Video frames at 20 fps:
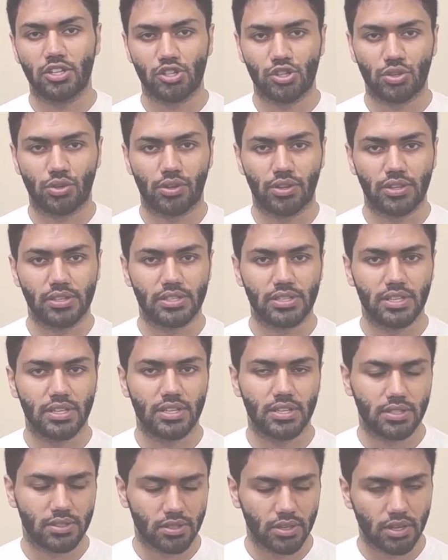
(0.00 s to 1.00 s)
assurance
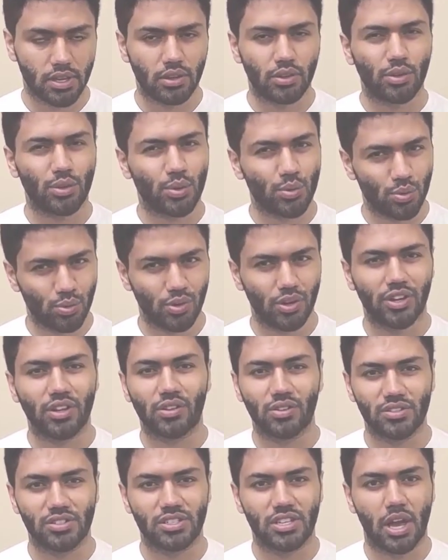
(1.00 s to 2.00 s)
is another
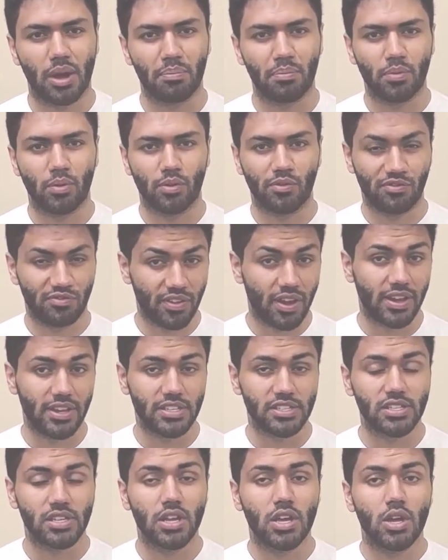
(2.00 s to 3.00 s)
critical step or
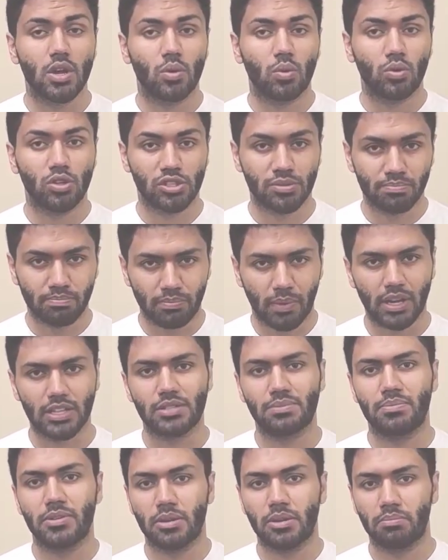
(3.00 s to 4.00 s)
phase which
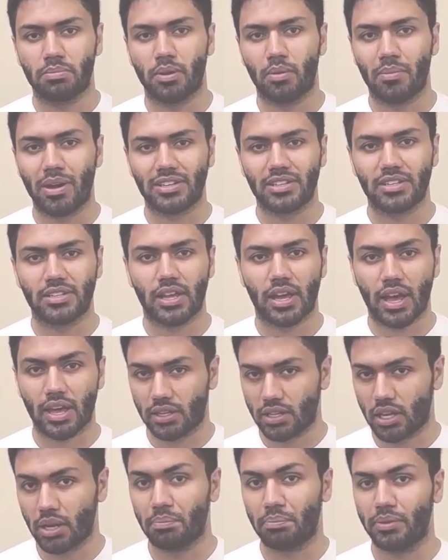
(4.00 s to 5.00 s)
must be implemented
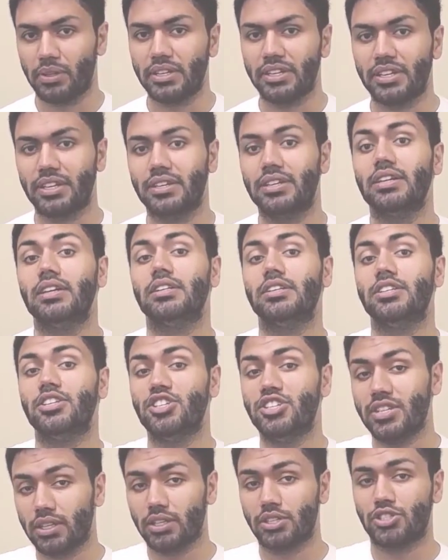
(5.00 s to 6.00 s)
and completed
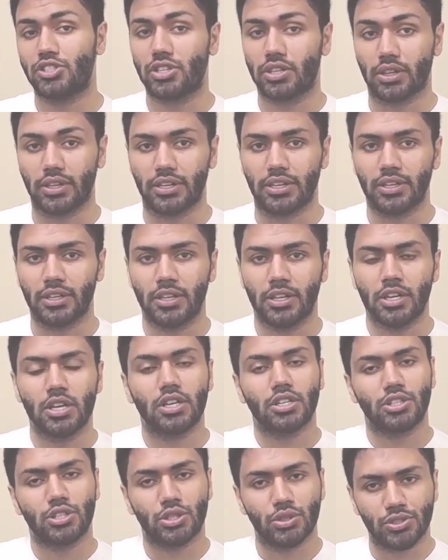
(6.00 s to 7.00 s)
diligently
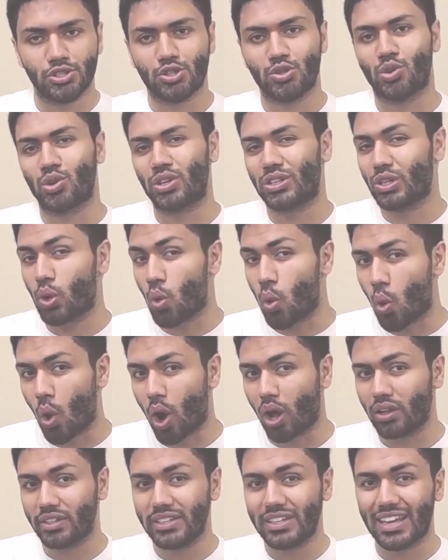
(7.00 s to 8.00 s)
to ensure the
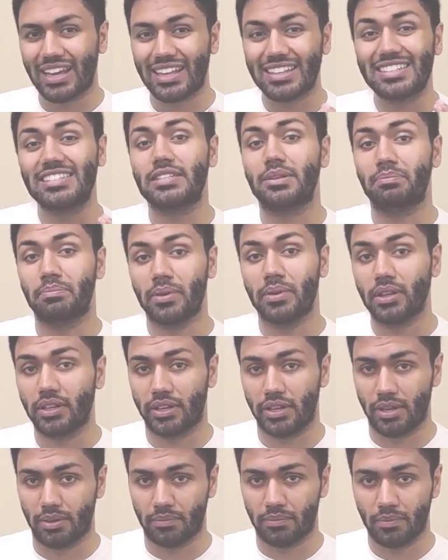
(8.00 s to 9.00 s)
quality and
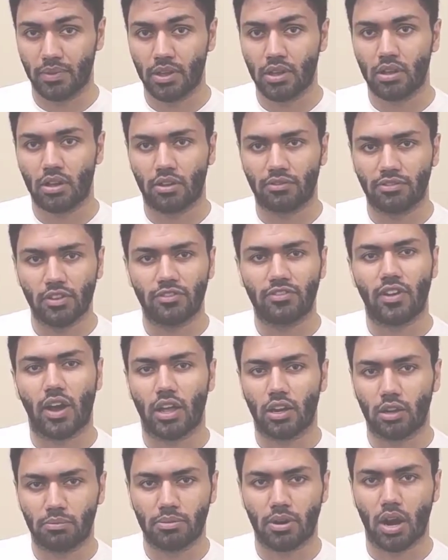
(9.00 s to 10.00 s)
stability of the
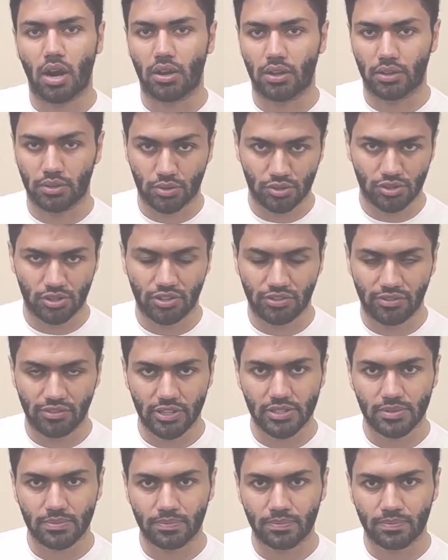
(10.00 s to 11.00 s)
final product or
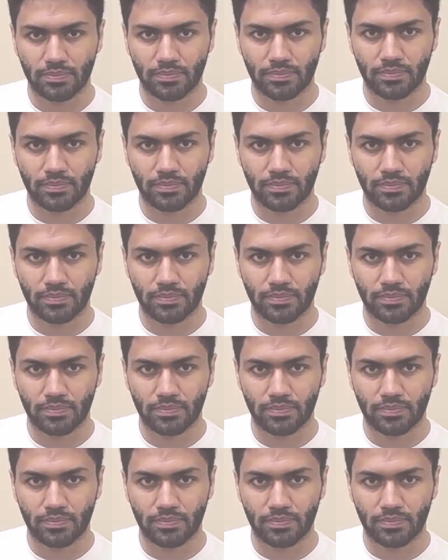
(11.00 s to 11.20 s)
service.